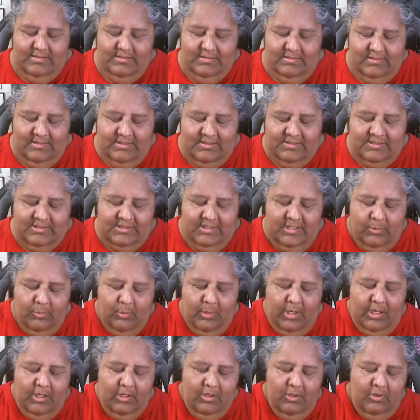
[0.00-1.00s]
the
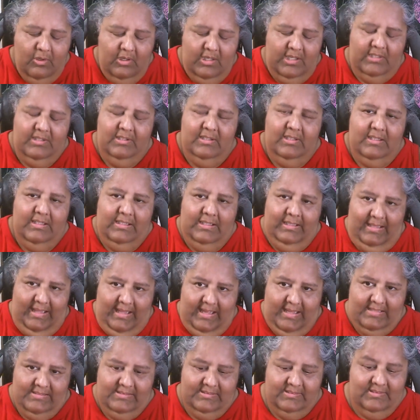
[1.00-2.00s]
Siwakoat
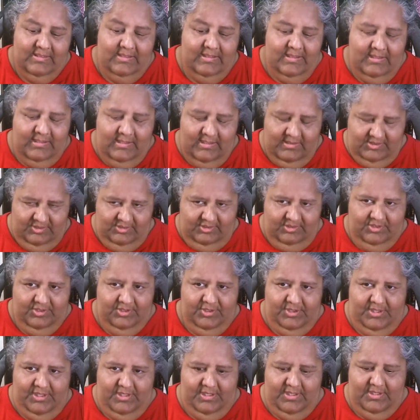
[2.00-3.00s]
class
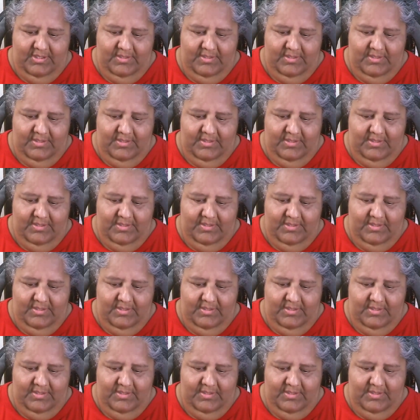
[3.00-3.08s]
yesterday,